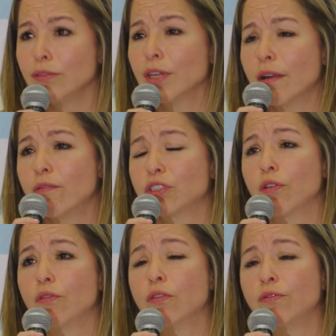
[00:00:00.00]
terms
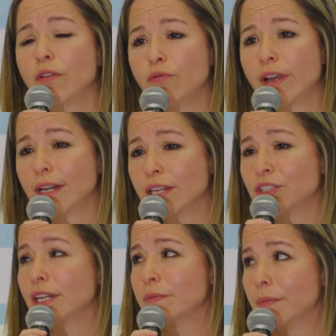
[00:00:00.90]
of
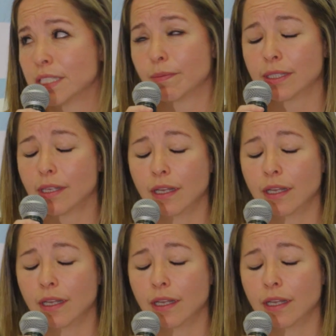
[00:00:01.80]
financial investment